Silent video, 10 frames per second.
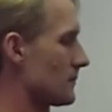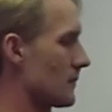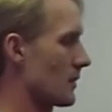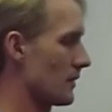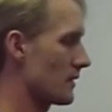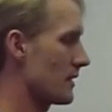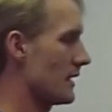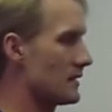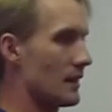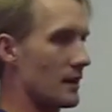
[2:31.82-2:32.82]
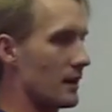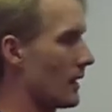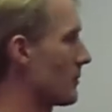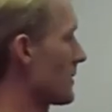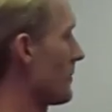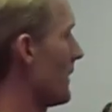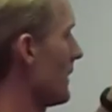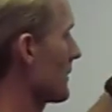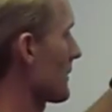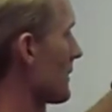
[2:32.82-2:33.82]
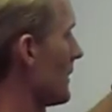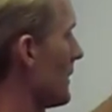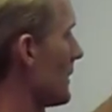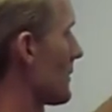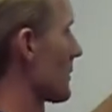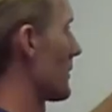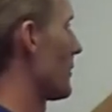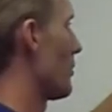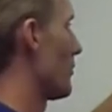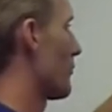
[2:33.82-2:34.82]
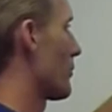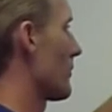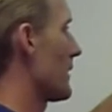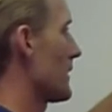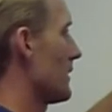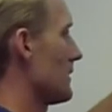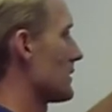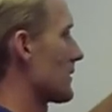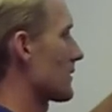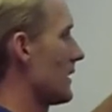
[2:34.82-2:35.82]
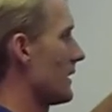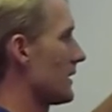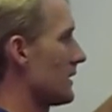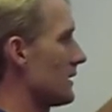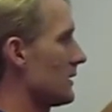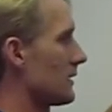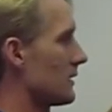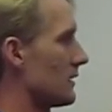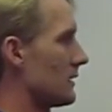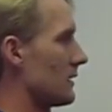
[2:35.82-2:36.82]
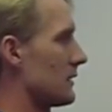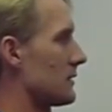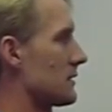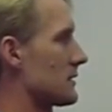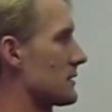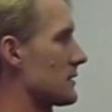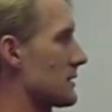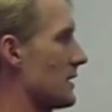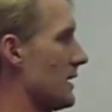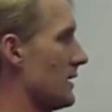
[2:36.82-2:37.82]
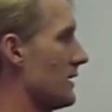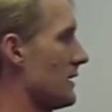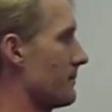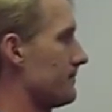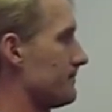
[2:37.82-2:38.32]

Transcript: So this is the antenna that comes in the box. There's a little hole for it right here. You just slide it in, tighten it up.